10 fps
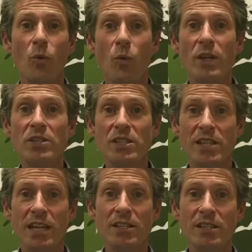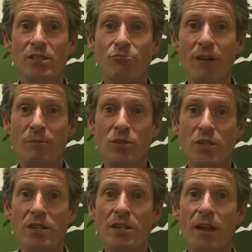Once the tendon has
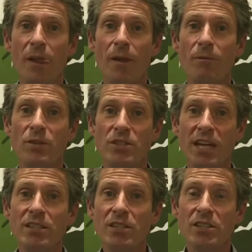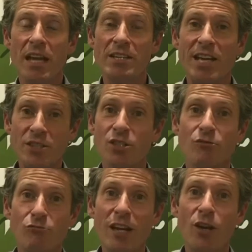ruptured, the tendon tends to
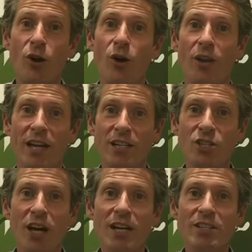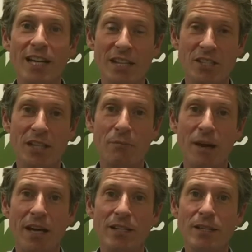recoil like a giant elastic
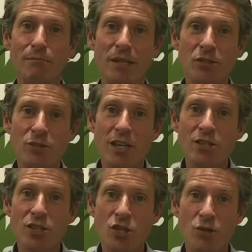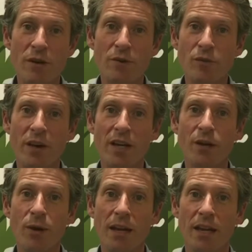band, and the muscle tends to shrivel very
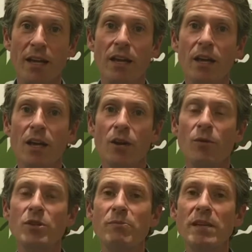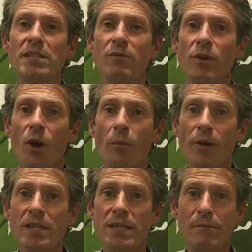quickly, which means if we're
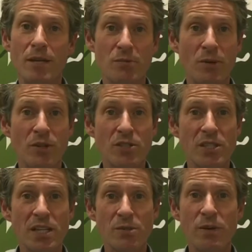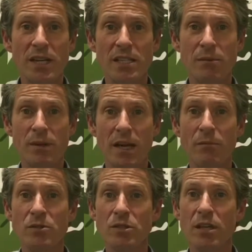operating much beyond 6 weeks, it
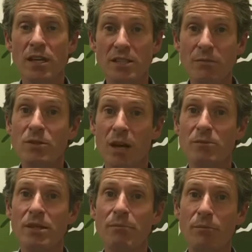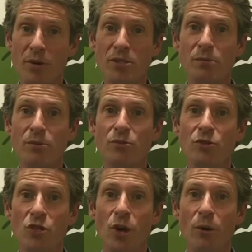becomes sometimes an impossible
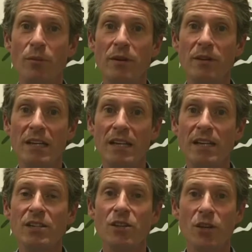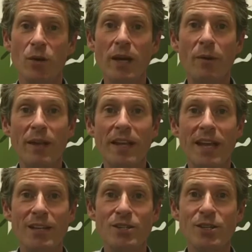job. So the quicker we can
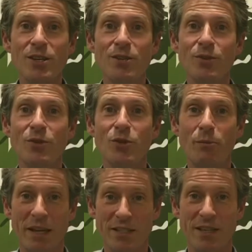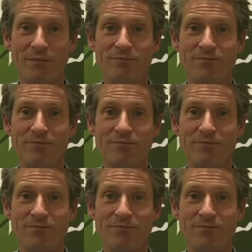get to you, the better.